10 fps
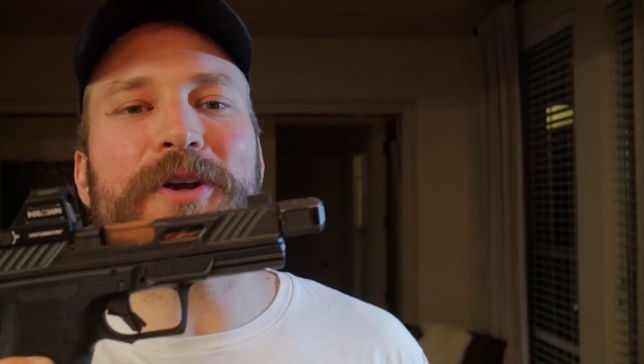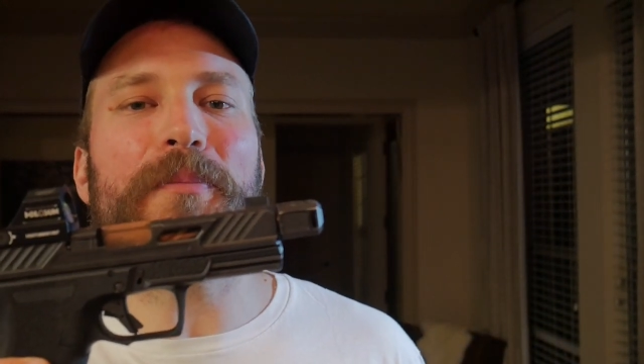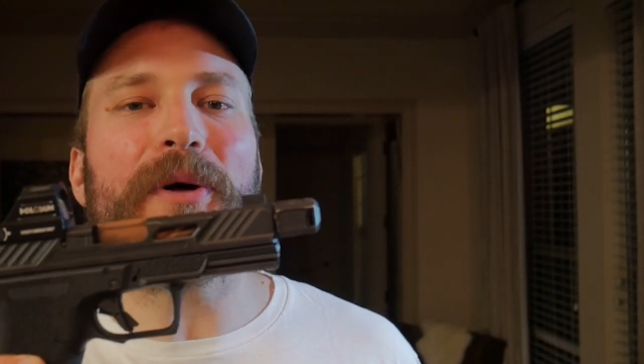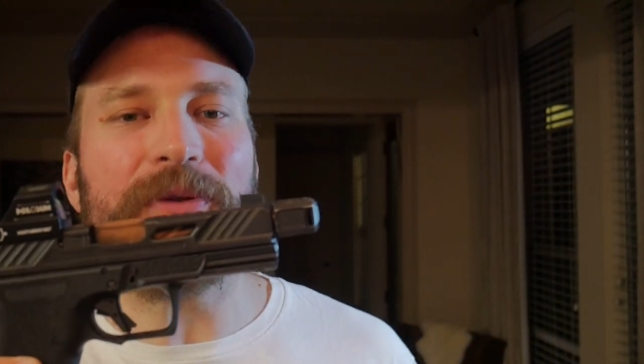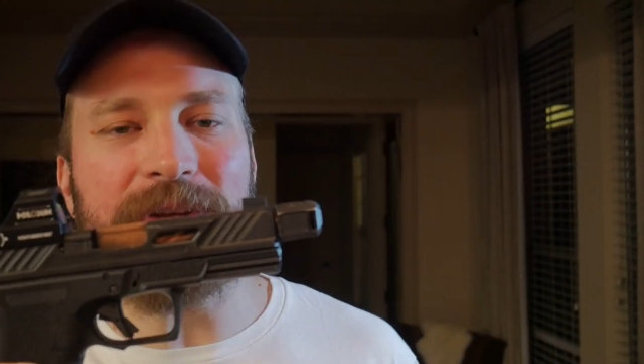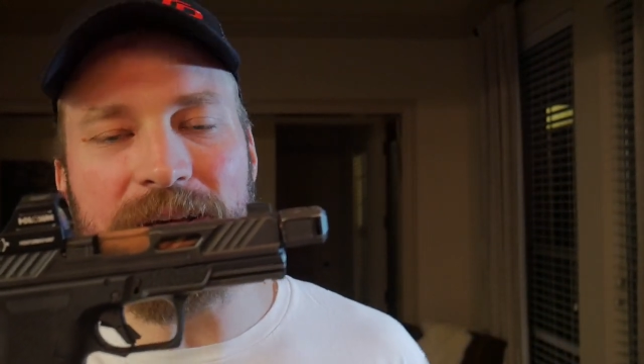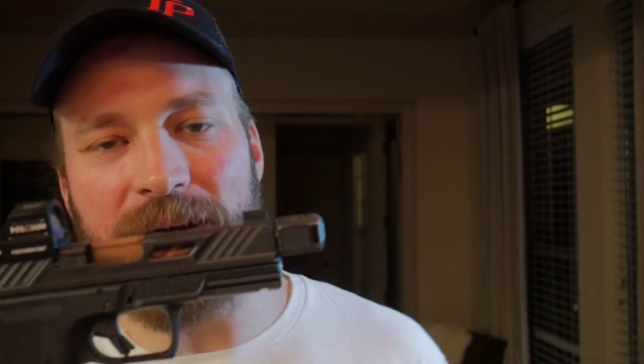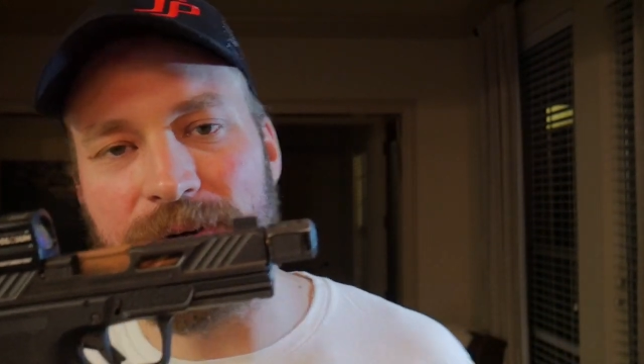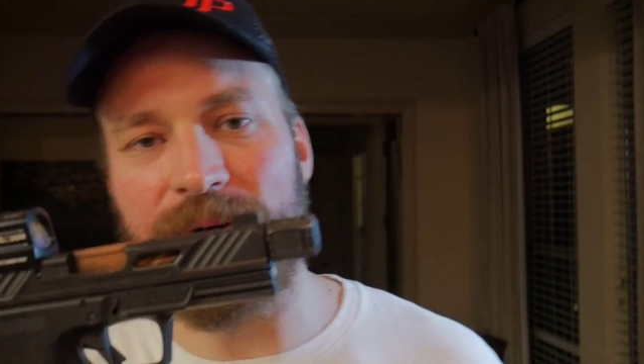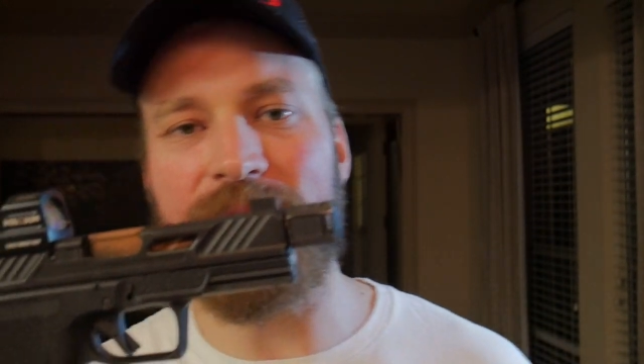your
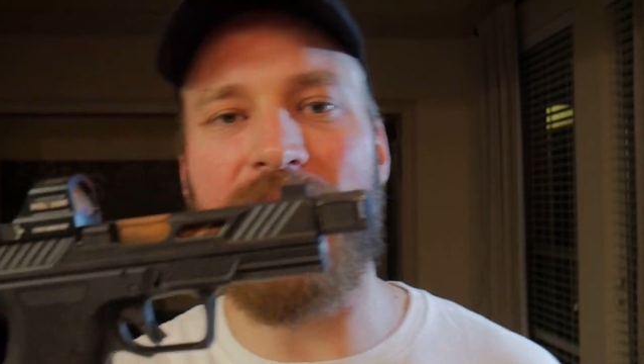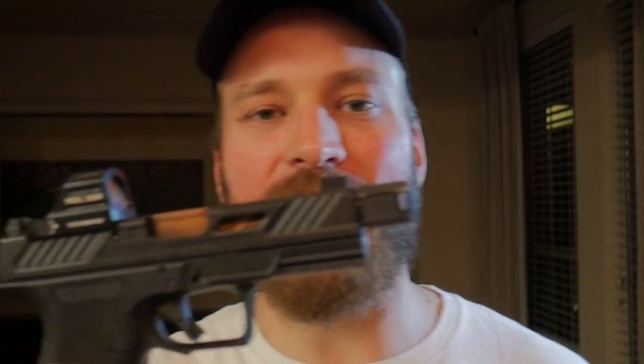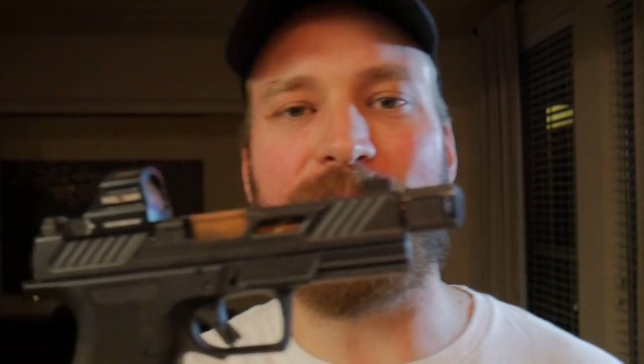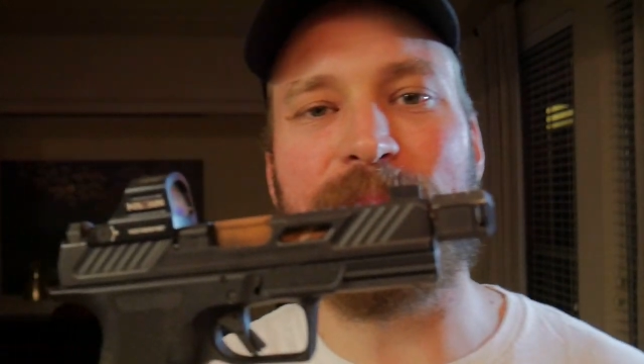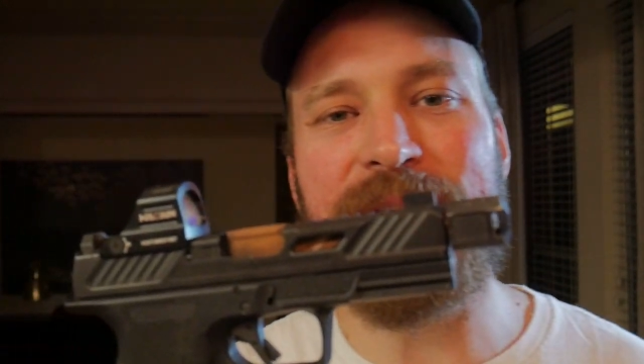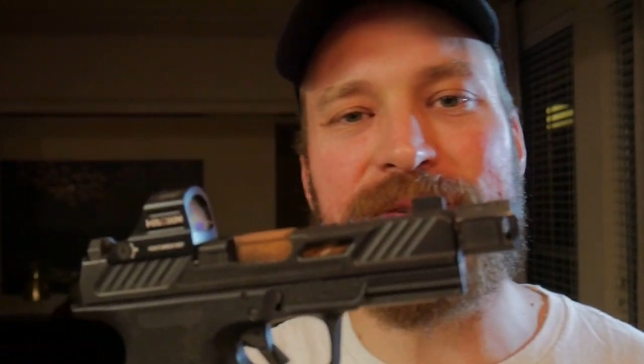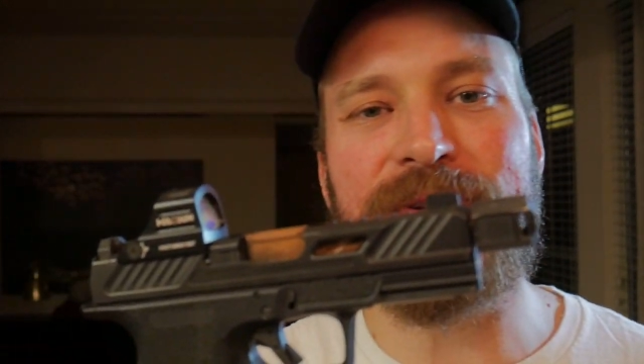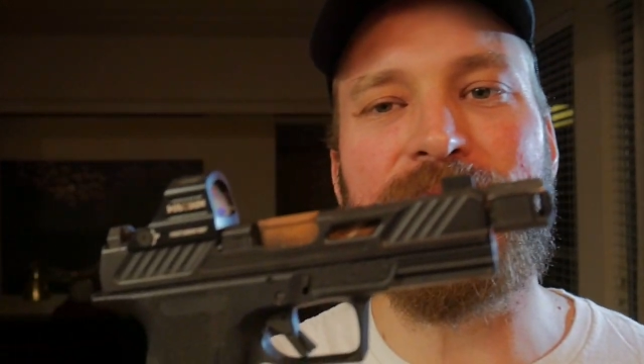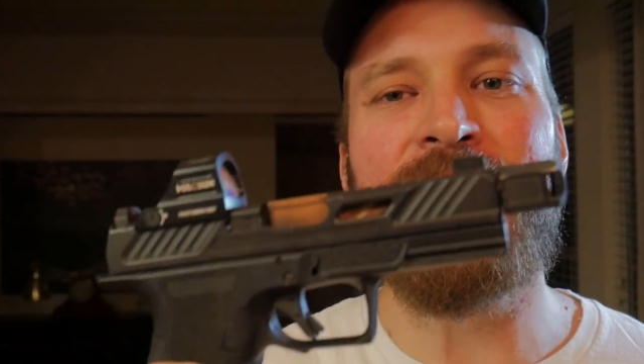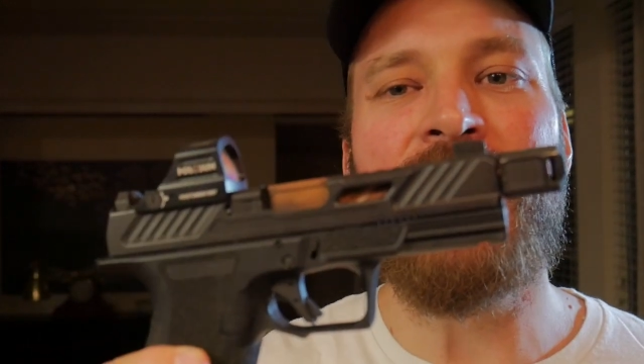multi-hundred dollar
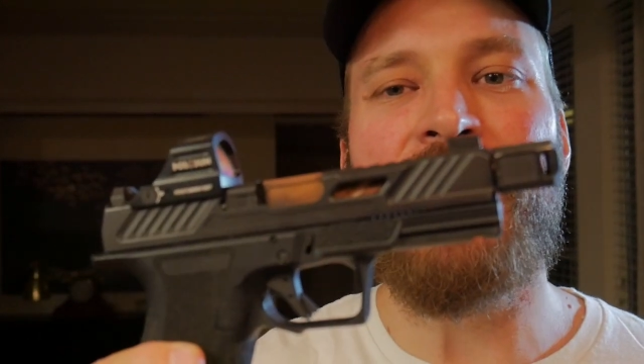pistol